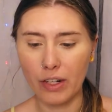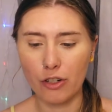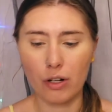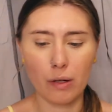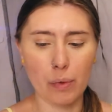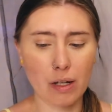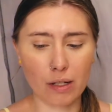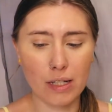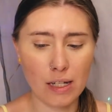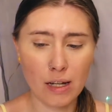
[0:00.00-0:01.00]
a drink
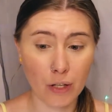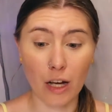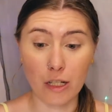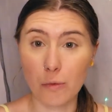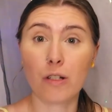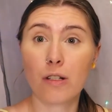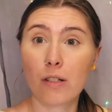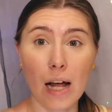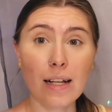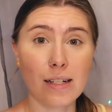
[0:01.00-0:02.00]
because customers
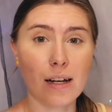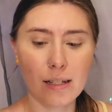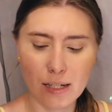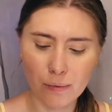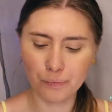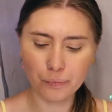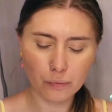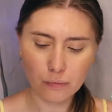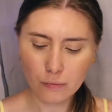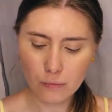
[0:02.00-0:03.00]
test us.
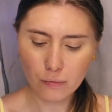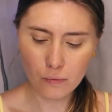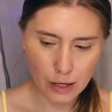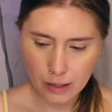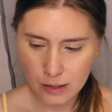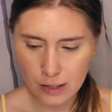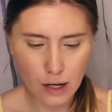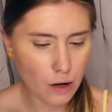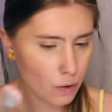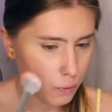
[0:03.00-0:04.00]
And
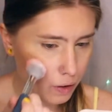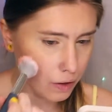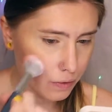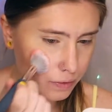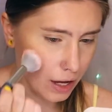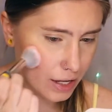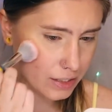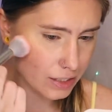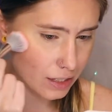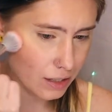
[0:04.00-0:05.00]
so
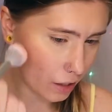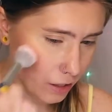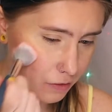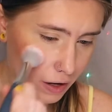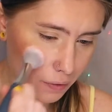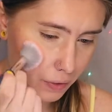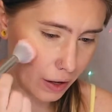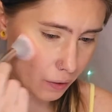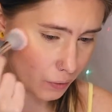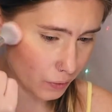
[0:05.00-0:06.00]
that's kind of how
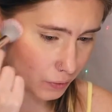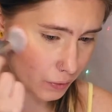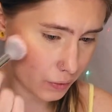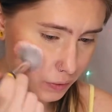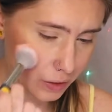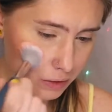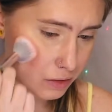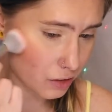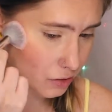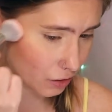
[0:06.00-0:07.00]
that all like
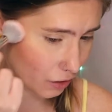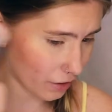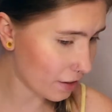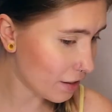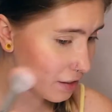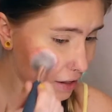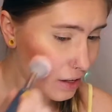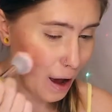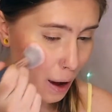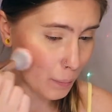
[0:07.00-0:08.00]
started
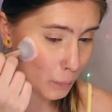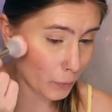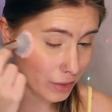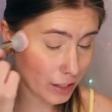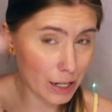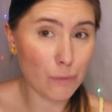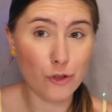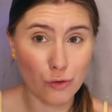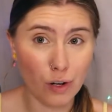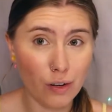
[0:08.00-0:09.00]
with the name
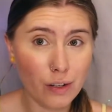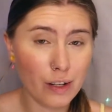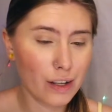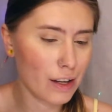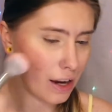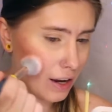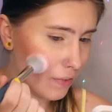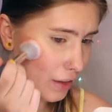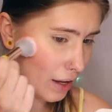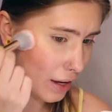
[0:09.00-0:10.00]
Drunk. And
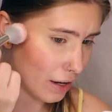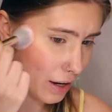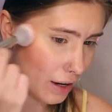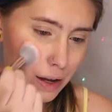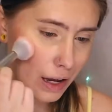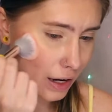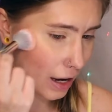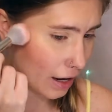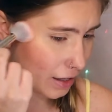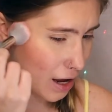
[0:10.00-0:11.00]
then it
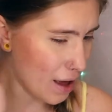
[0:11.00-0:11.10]
kind